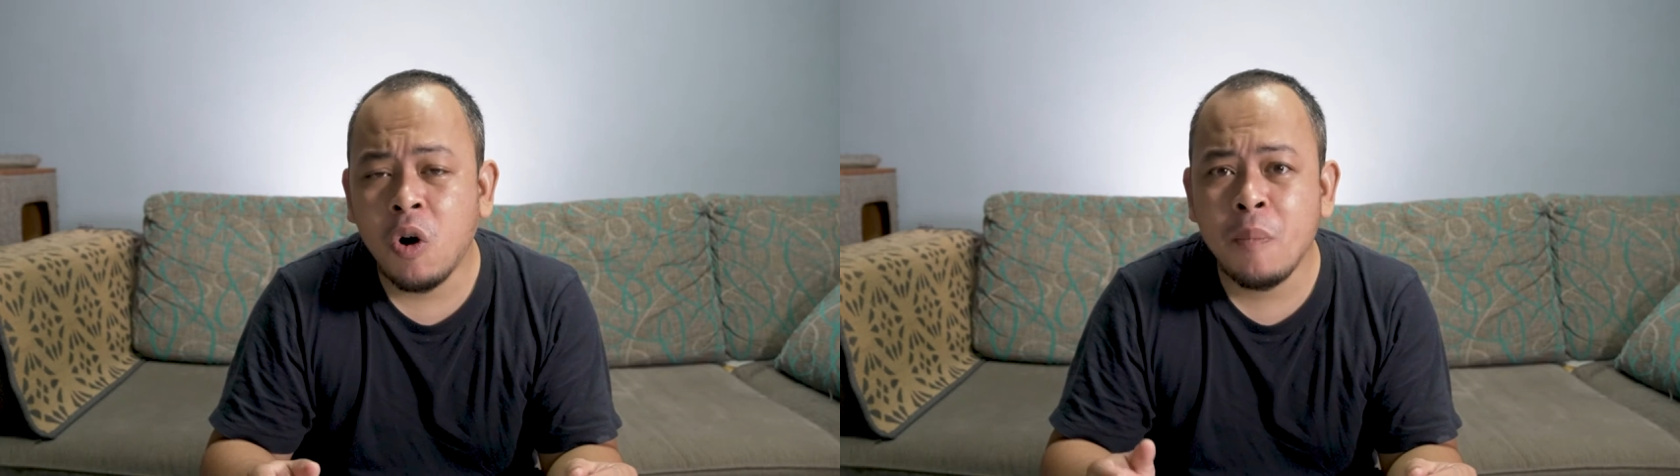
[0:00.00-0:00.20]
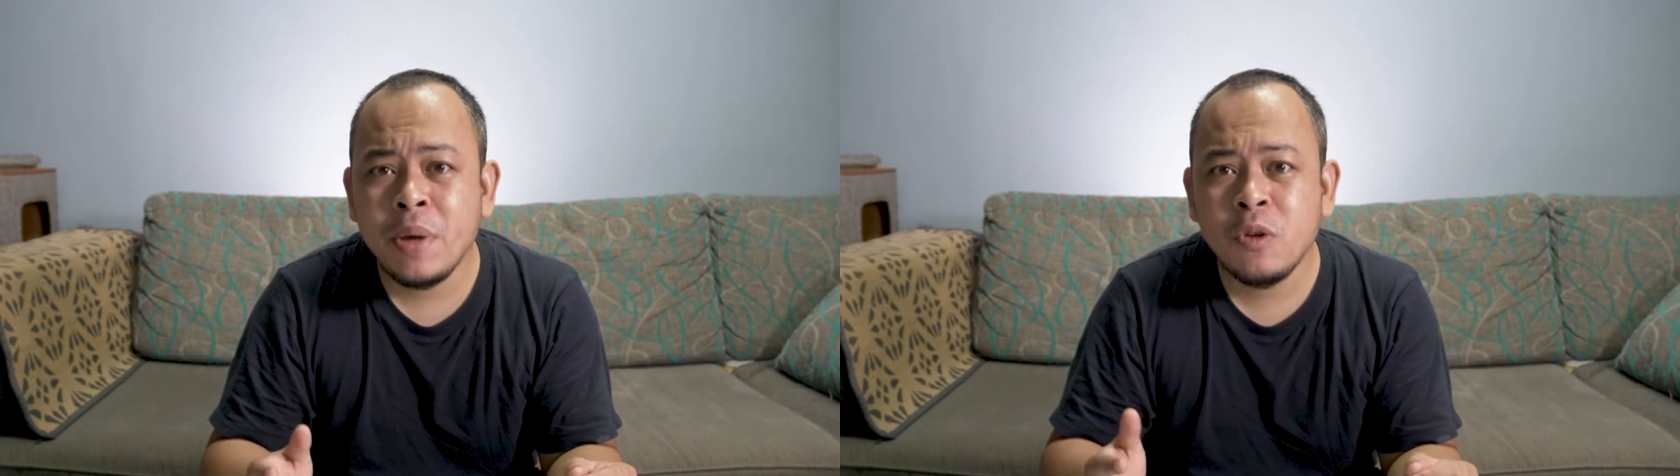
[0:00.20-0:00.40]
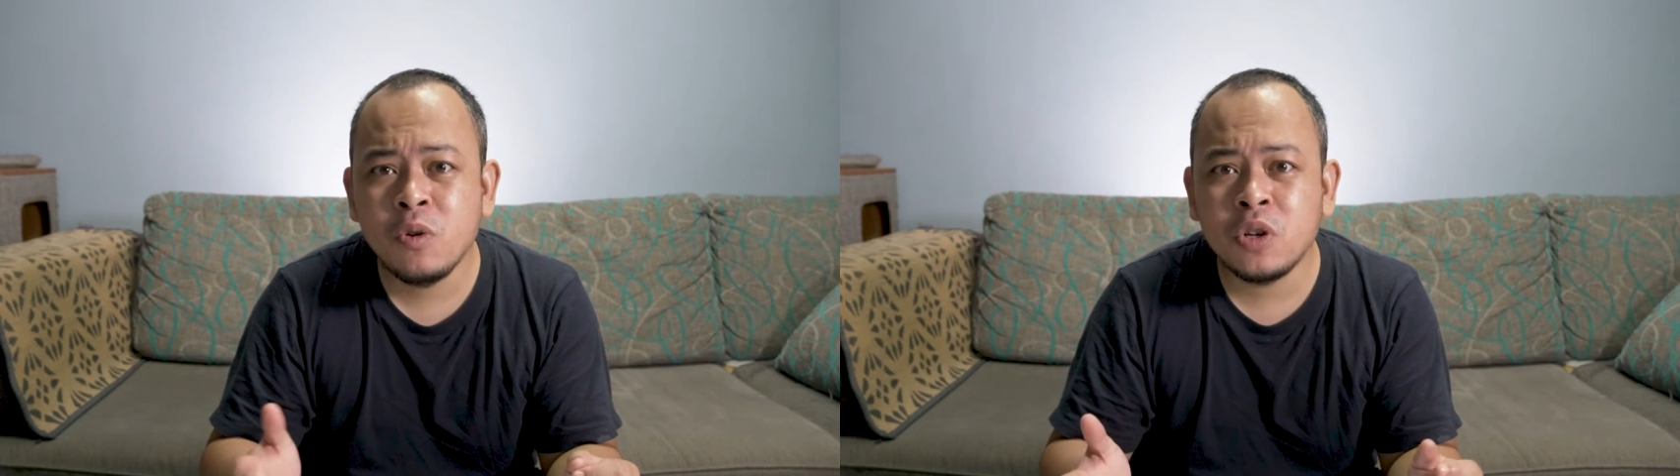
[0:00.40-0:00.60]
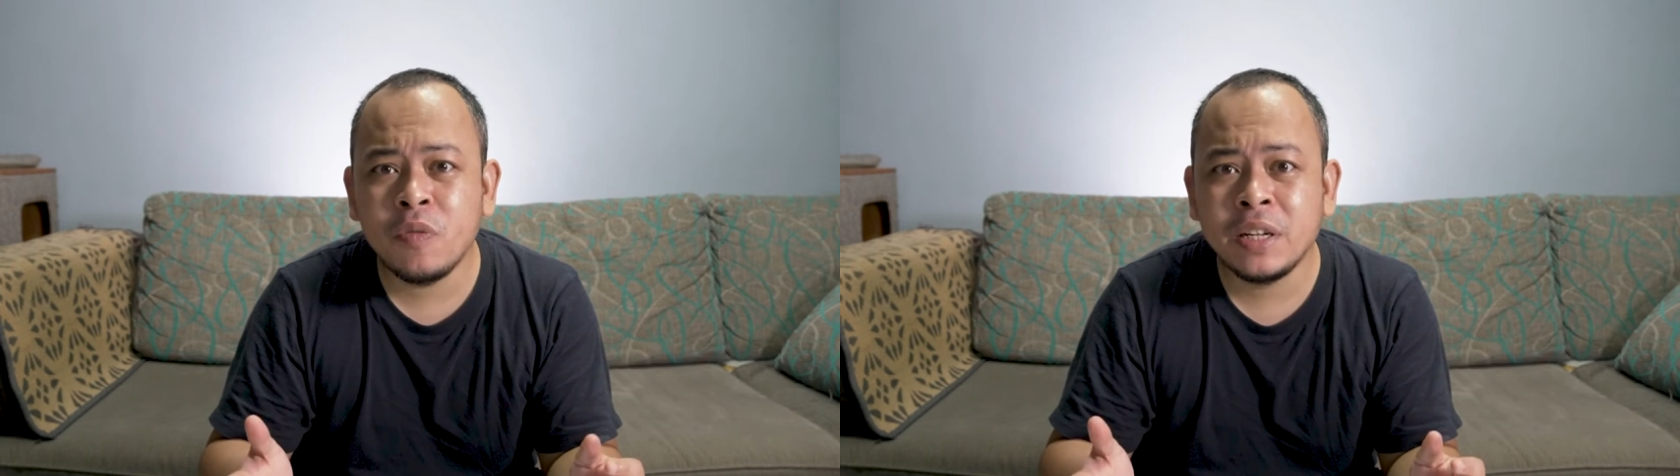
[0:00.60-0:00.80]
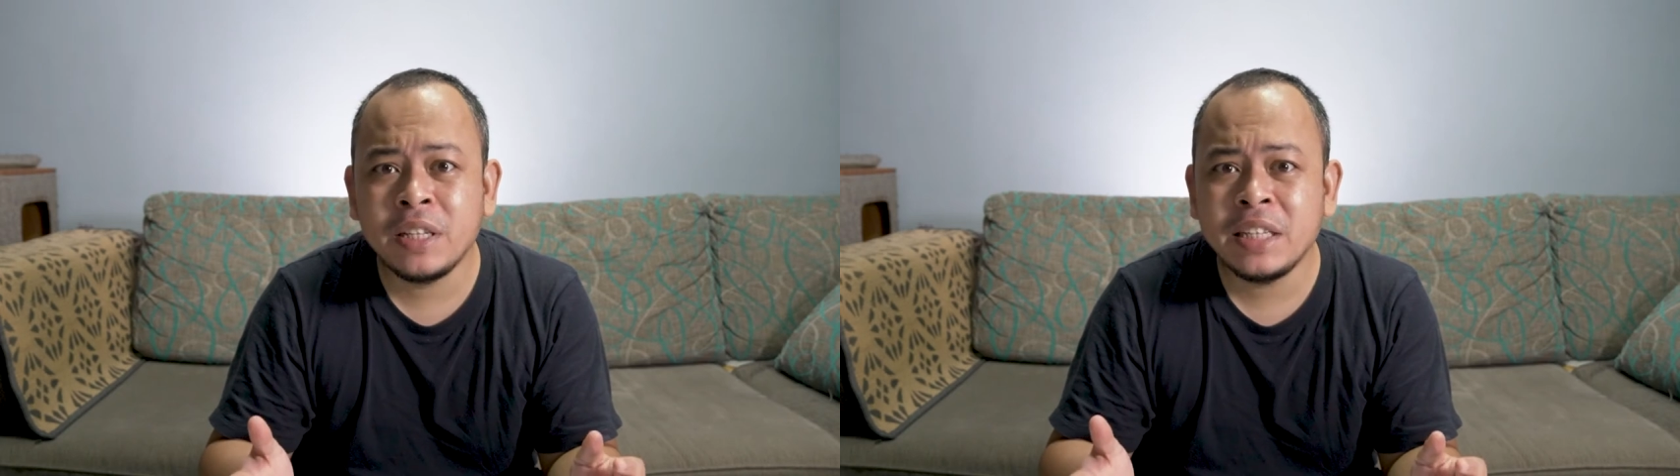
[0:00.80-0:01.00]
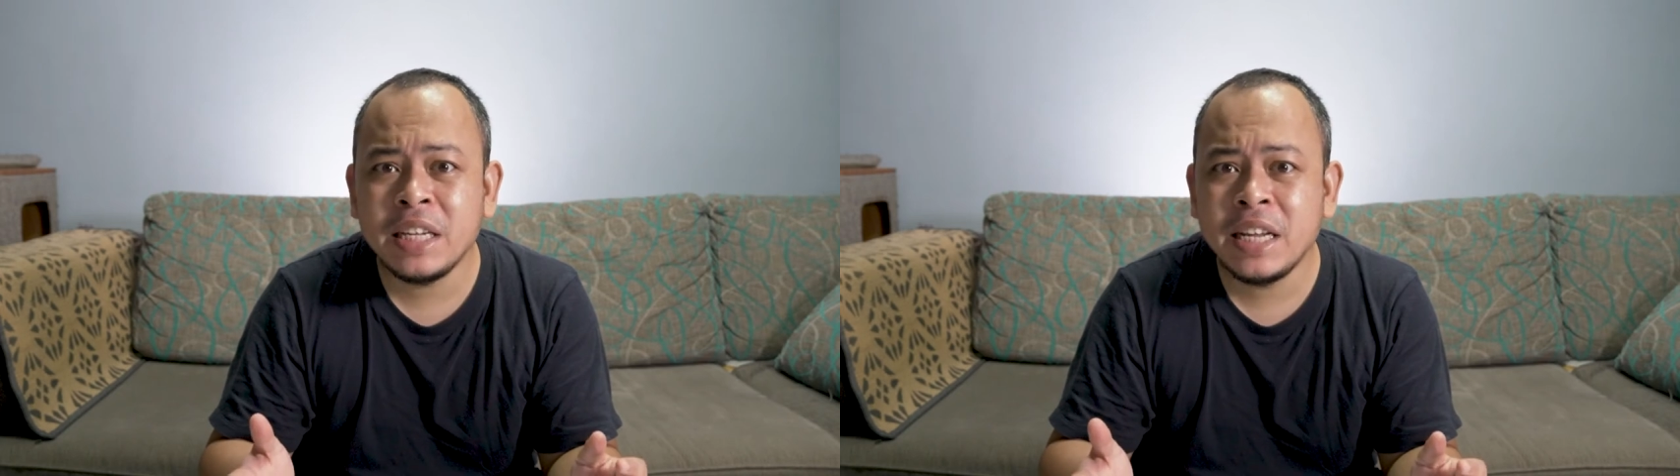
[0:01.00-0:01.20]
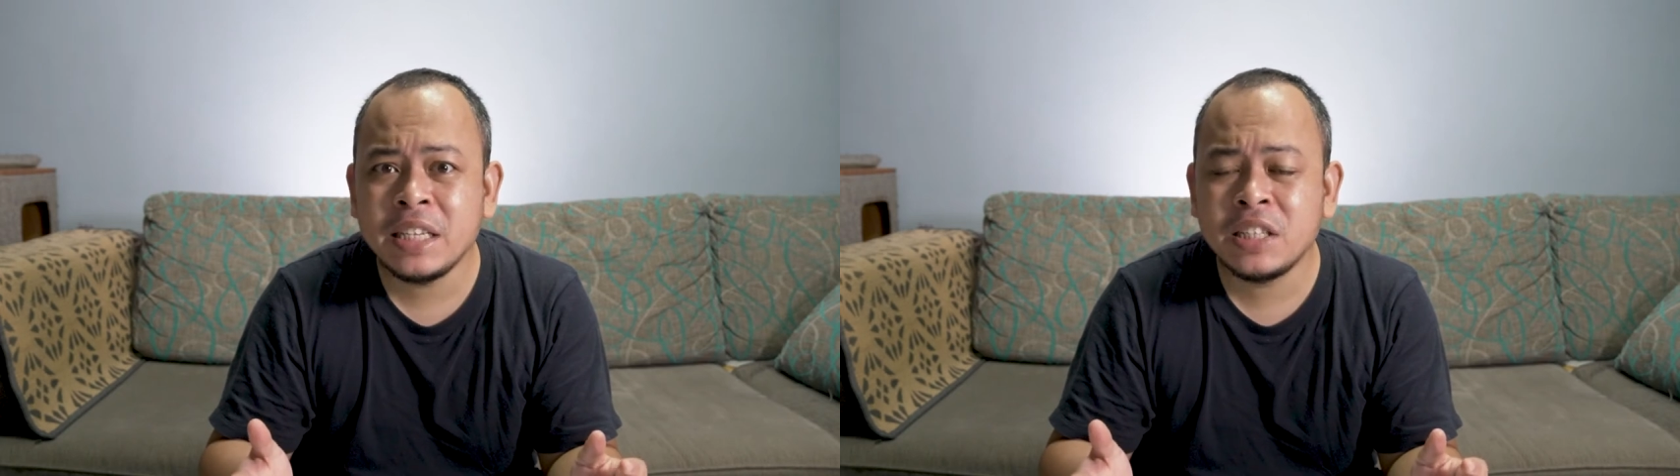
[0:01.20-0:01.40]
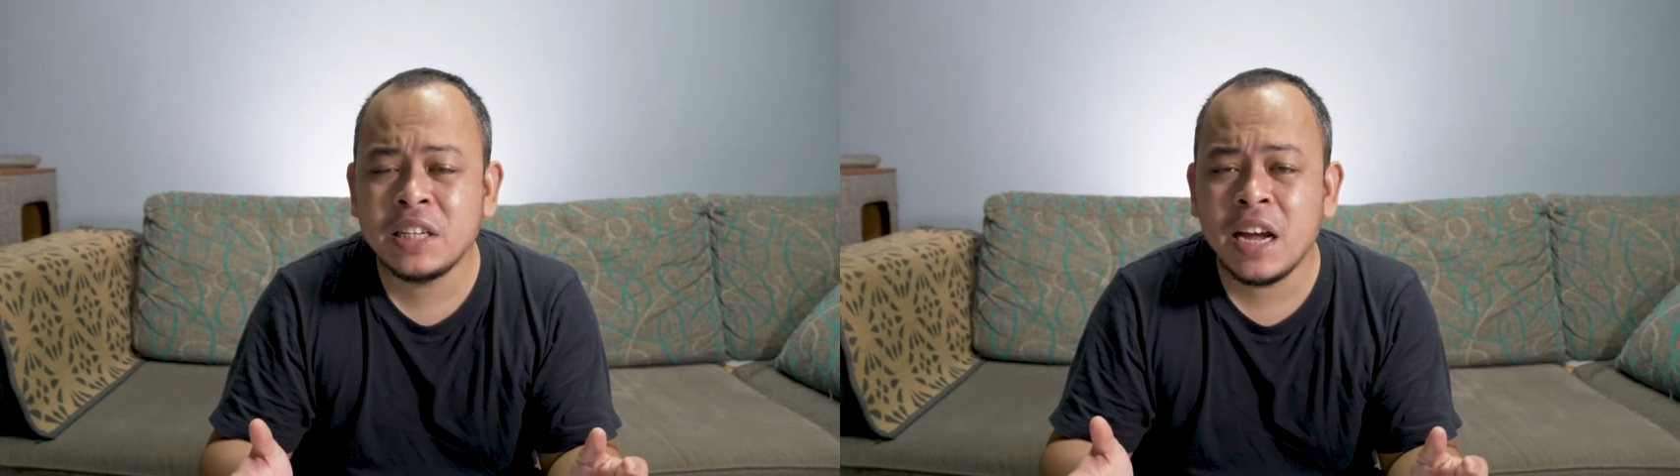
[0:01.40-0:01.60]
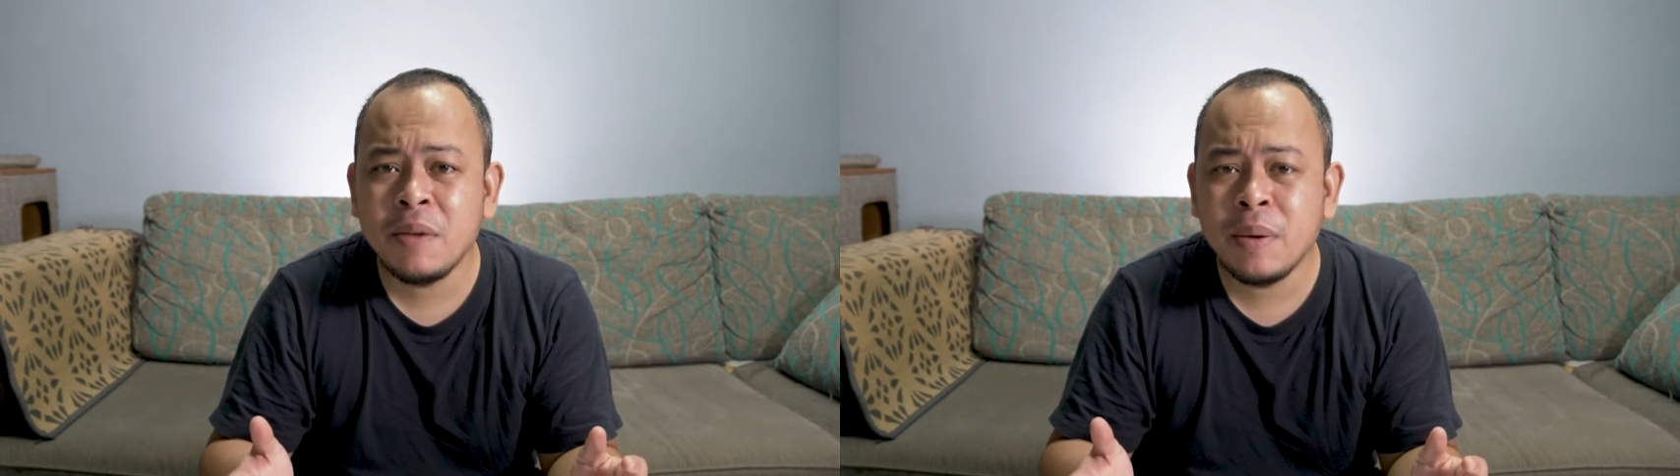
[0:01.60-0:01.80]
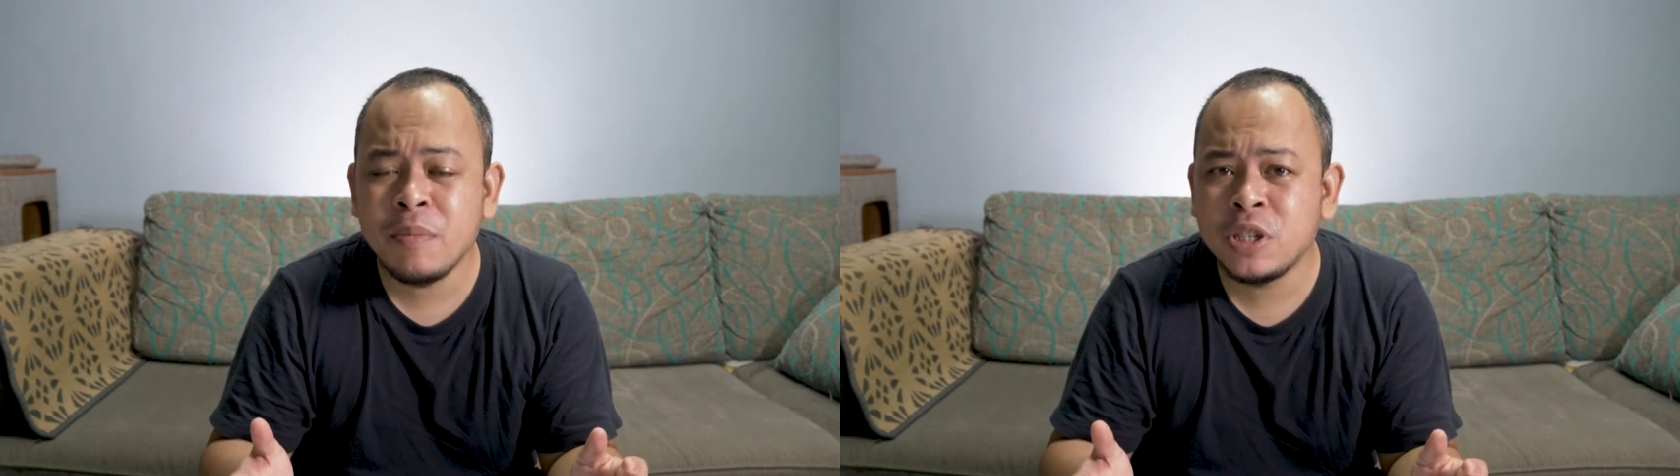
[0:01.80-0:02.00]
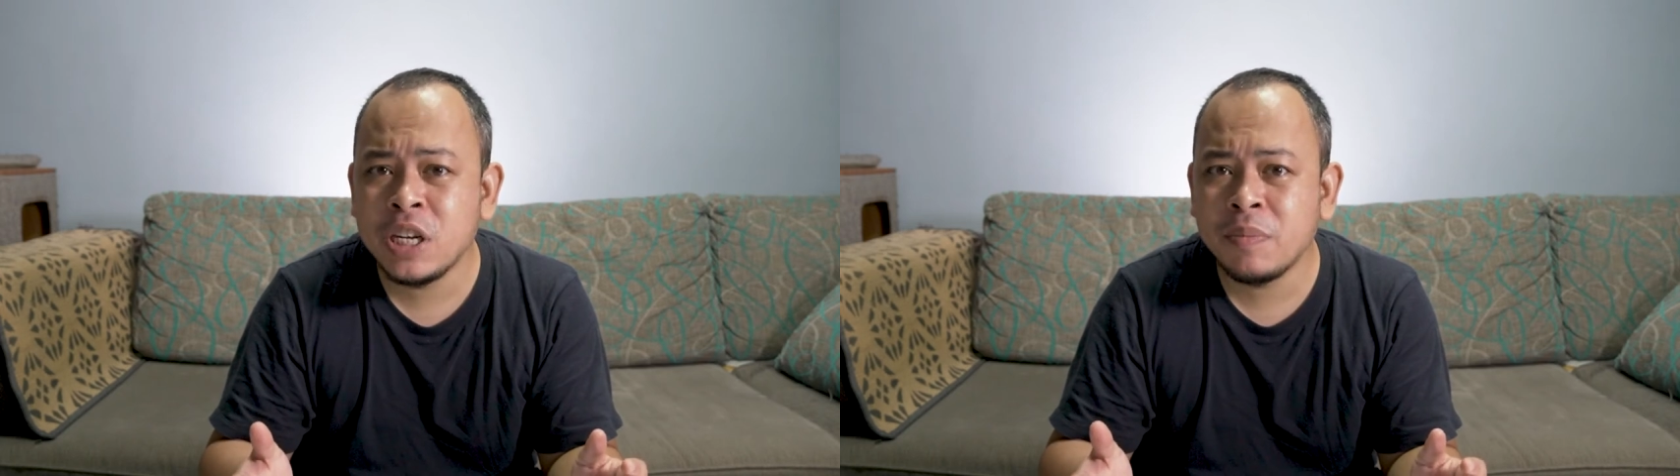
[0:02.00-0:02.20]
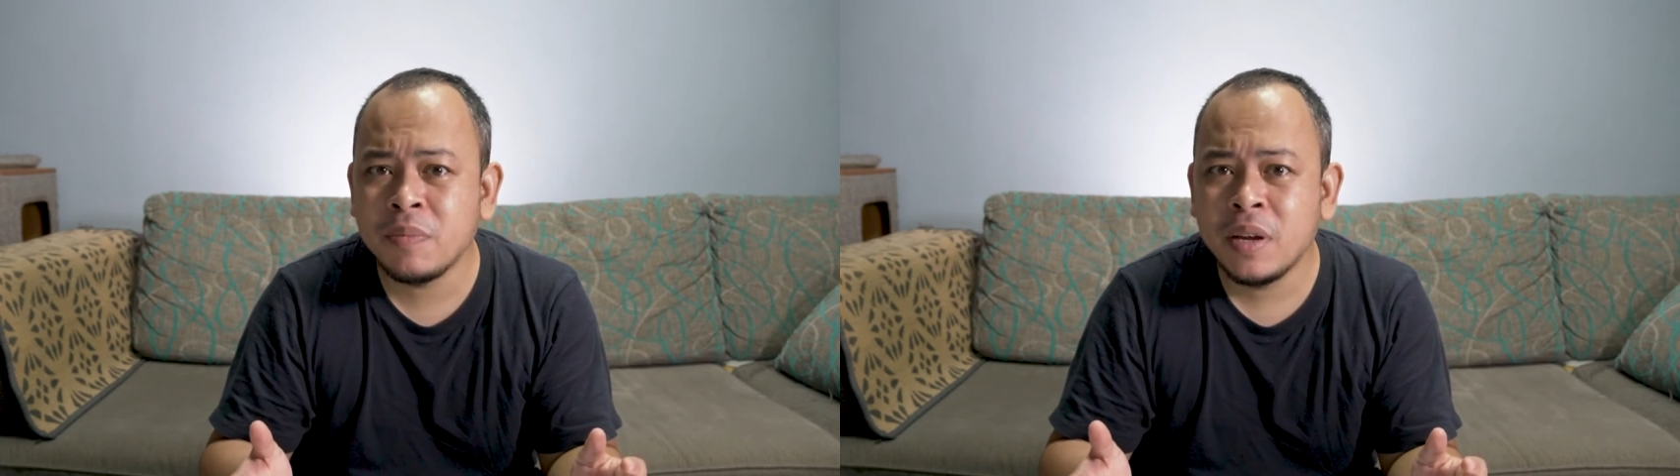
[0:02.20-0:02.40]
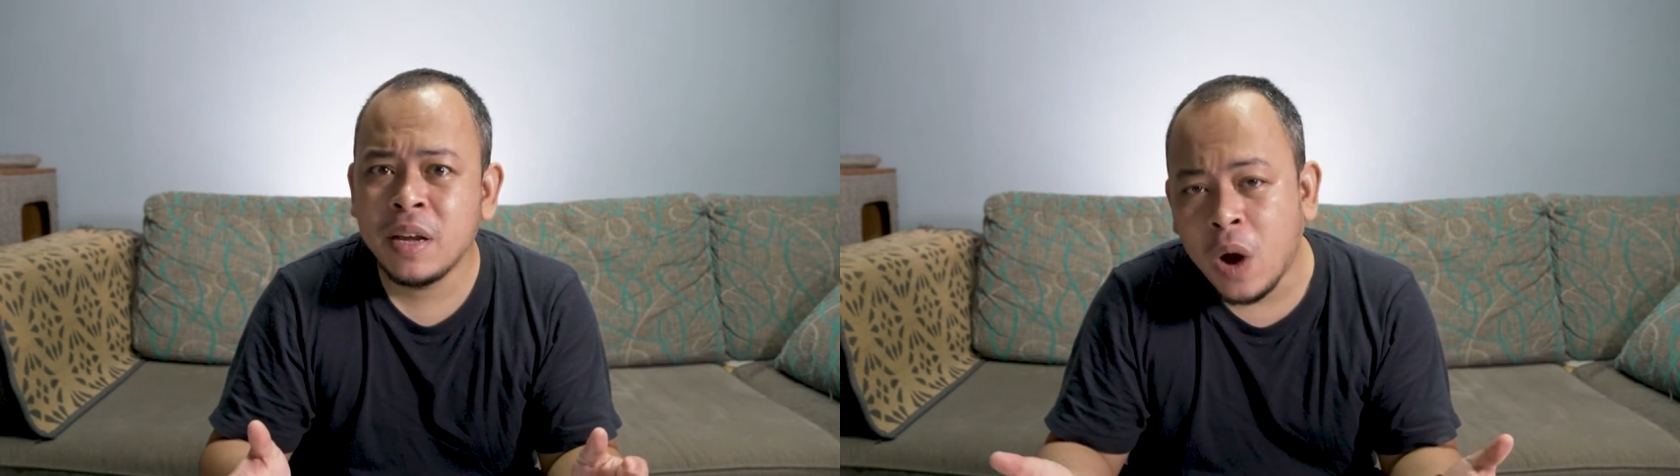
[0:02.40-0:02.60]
or make use of the 30 days trial membership.